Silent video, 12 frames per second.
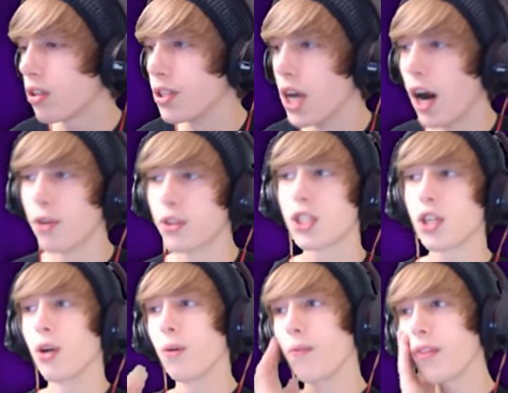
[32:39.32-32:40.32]
Don't
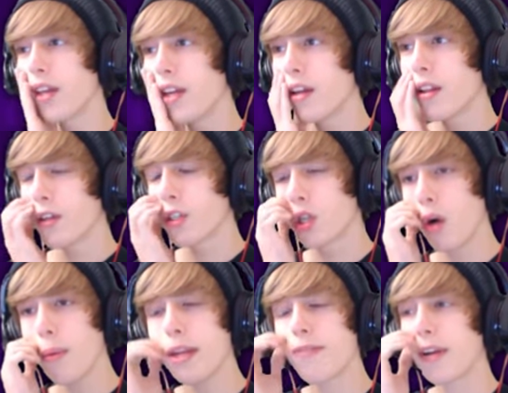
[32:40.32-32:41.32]
you? There's so
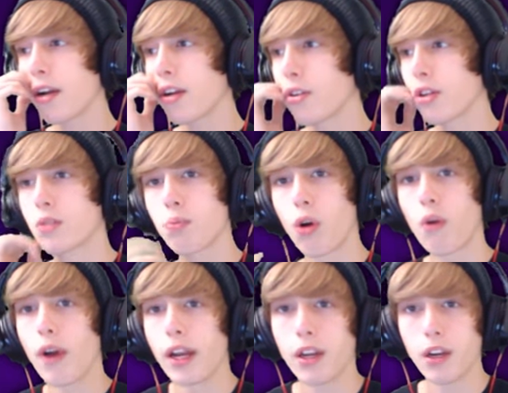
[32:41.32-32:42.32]
many different areas to explore
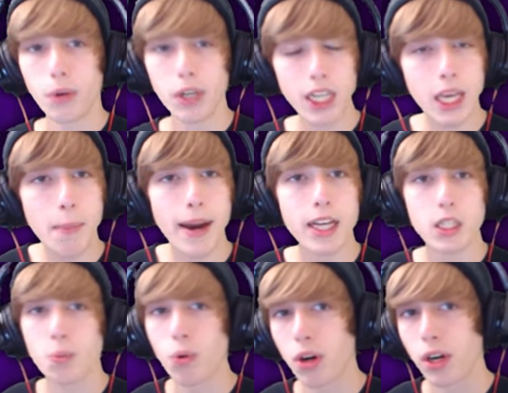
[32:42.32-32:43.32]
right here. We're gonna keep on
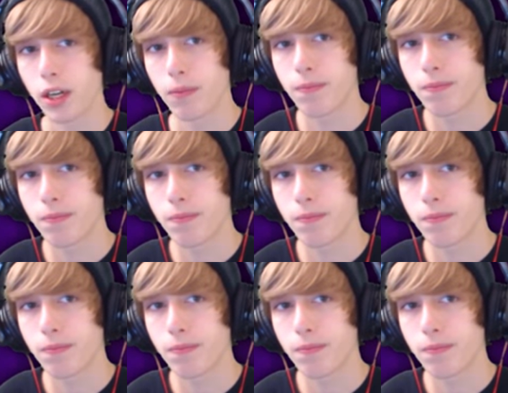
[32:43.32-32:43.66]
exploring.